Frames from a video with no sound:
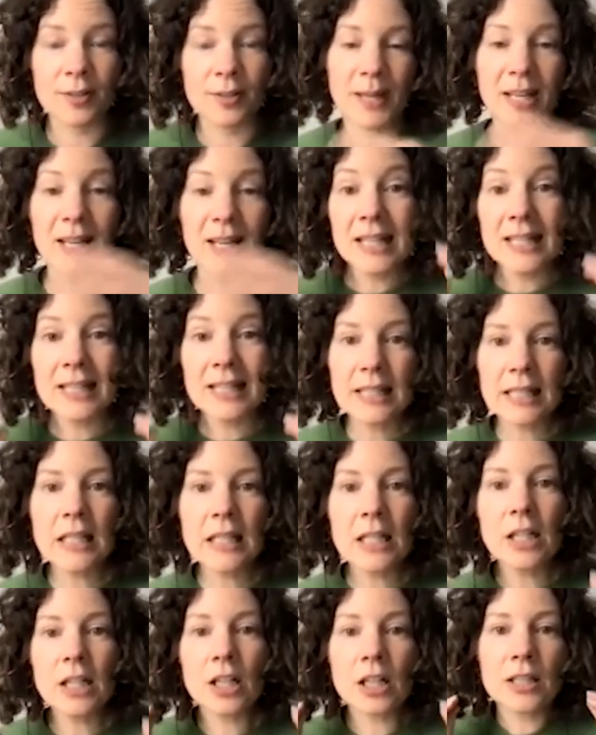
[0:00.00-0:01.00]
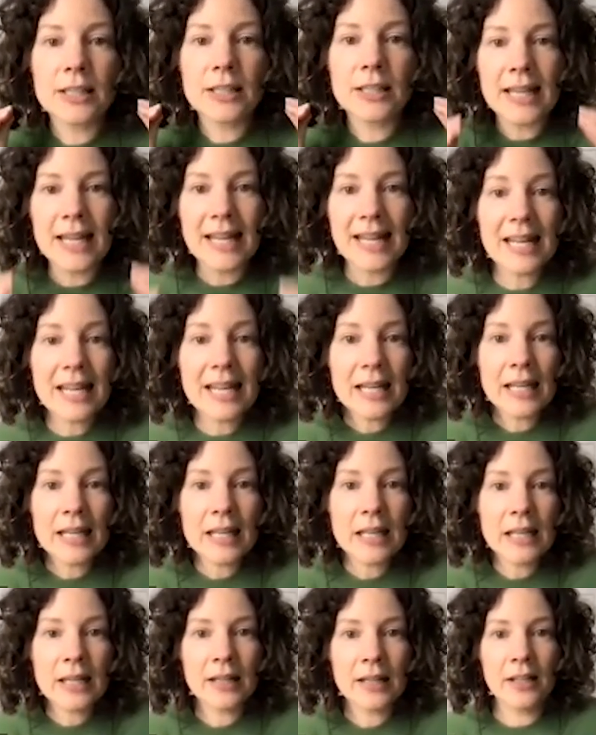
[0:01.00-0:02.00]
but teen girls
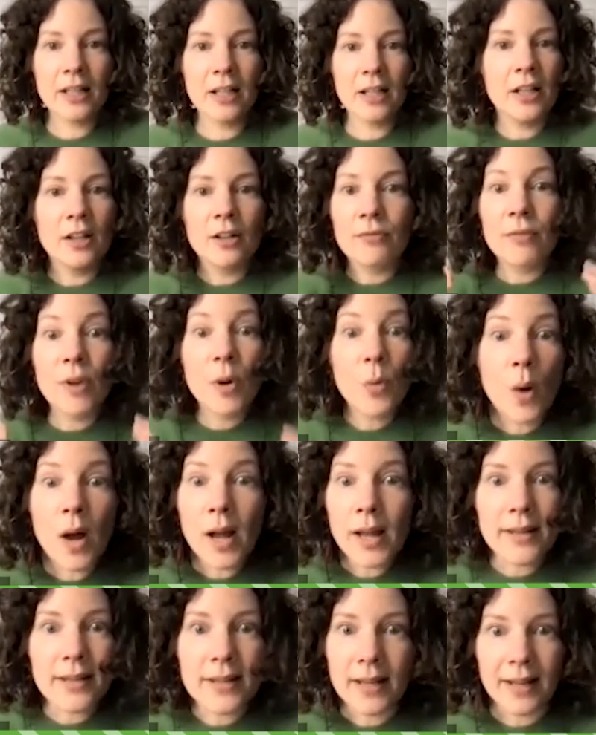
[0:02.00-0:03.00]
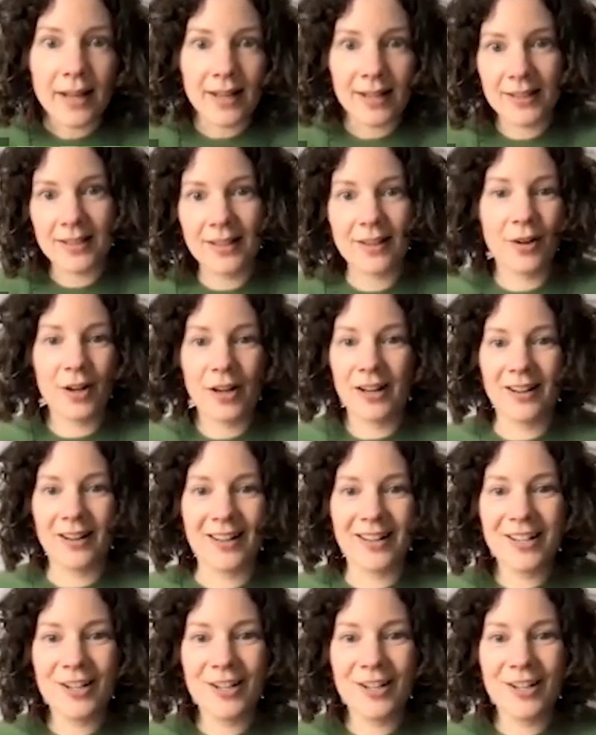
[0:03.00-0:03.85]
in Rwanda, or